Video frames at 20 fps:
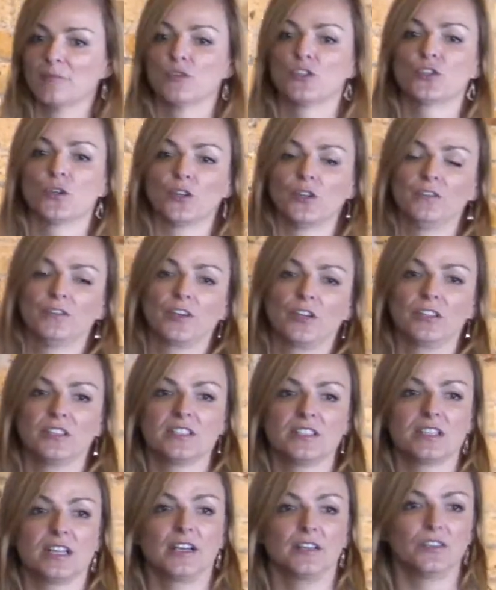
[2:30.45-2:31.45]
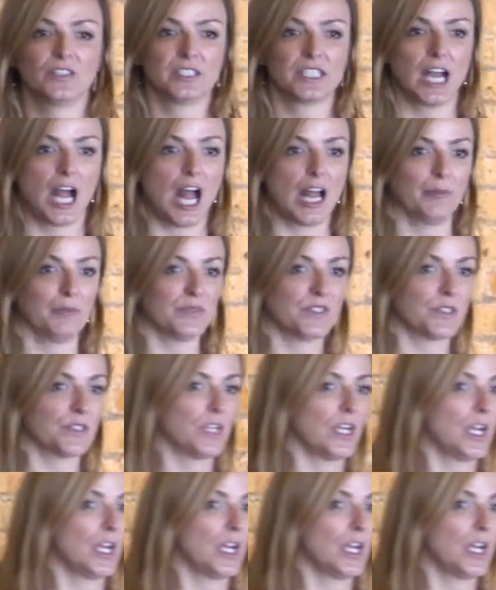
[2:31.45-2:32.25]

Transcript: I'm sure you've heard this 100 times.